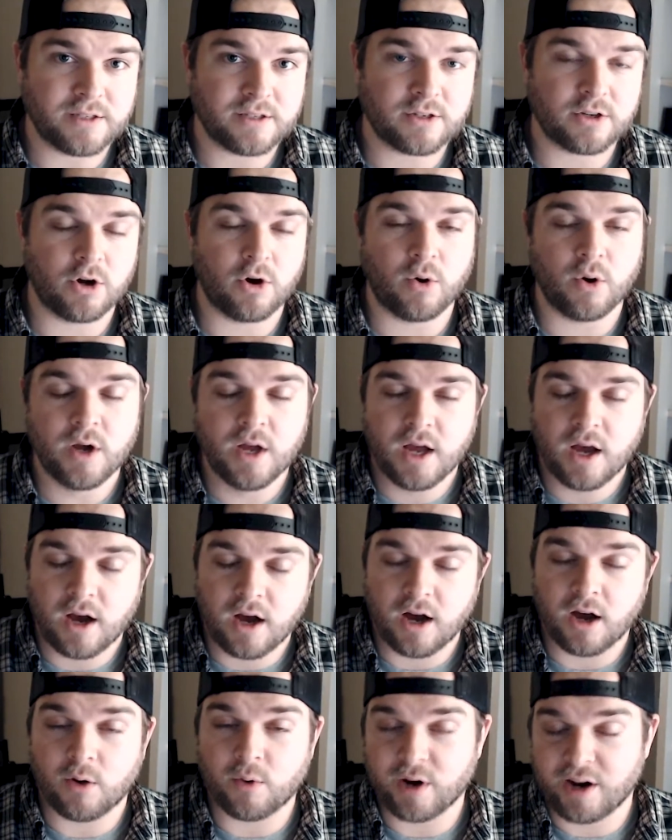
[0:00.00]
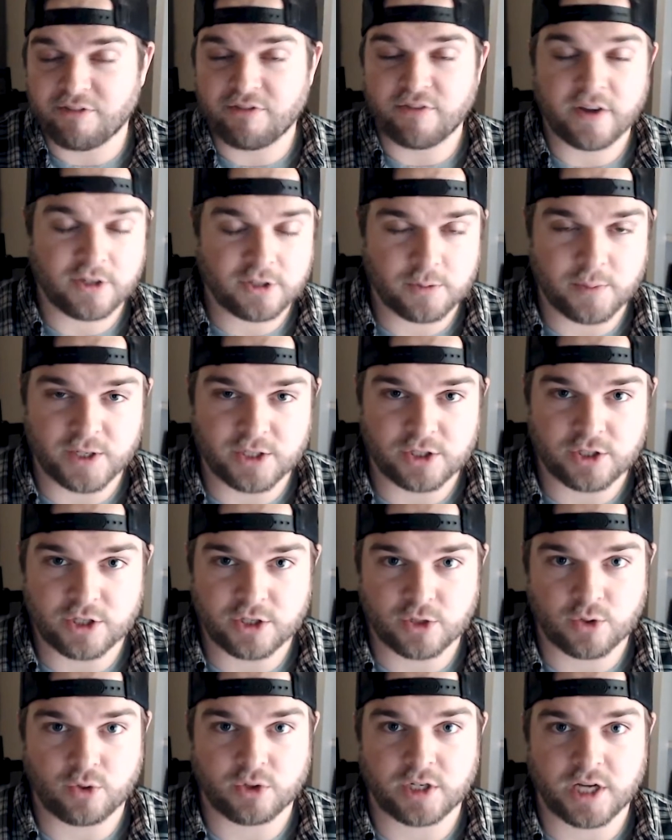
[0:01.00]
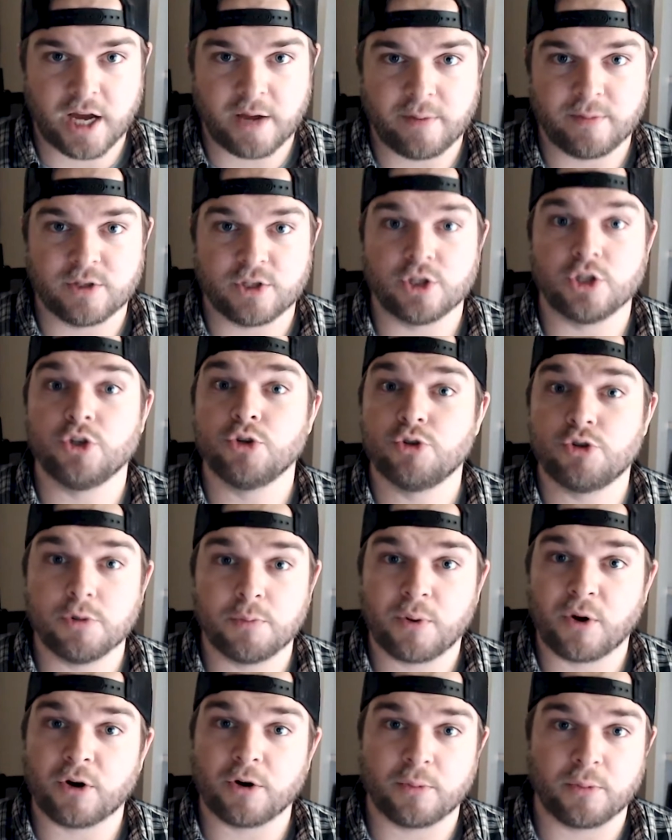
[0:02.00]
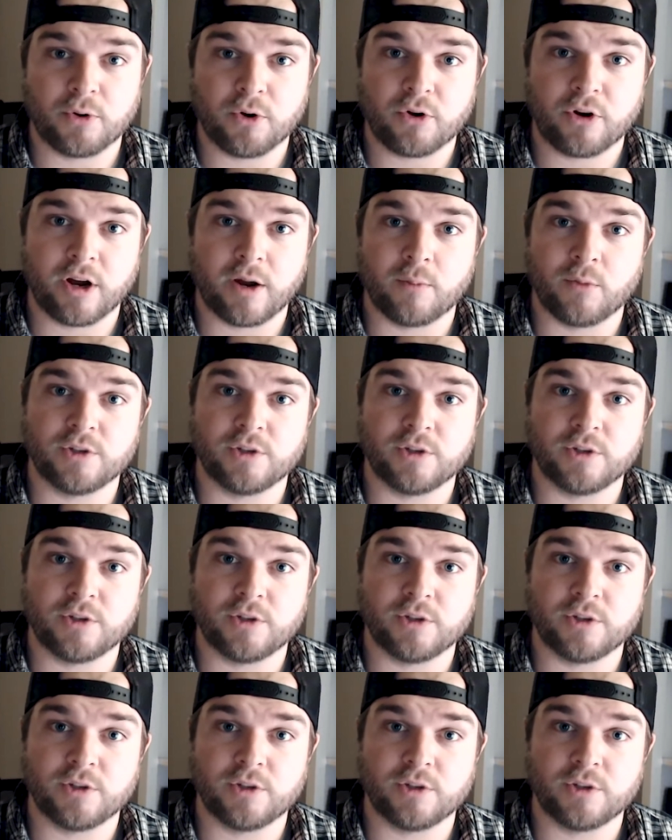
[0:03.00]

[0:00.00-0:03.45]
so what I failed to mention this whole time is the YouTube Partner Program.